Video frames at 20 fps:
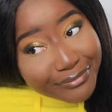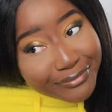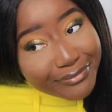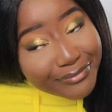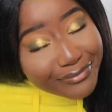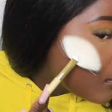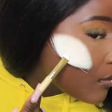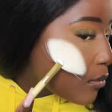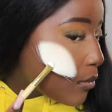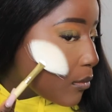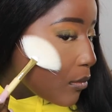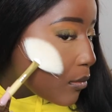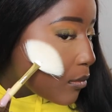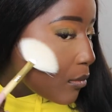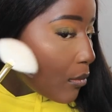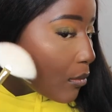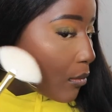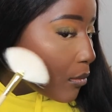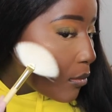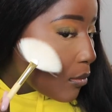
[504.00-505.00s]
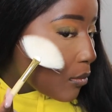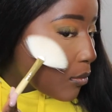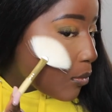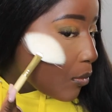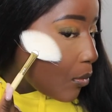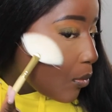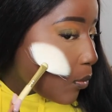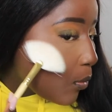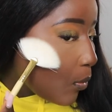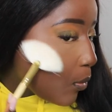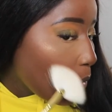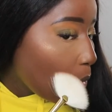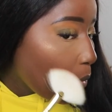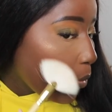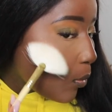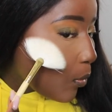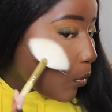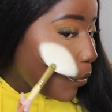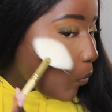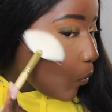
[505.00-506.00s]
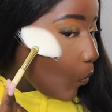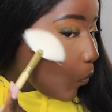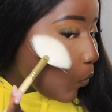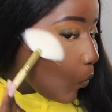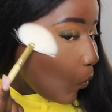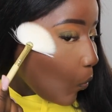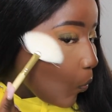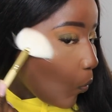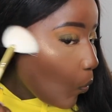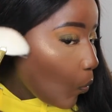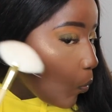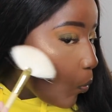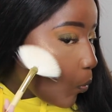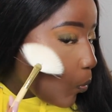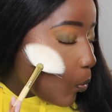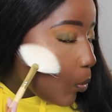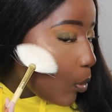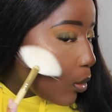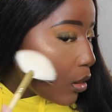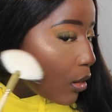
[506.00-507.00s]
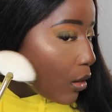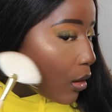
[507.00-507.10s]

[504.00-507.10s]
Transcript: Nothing is said.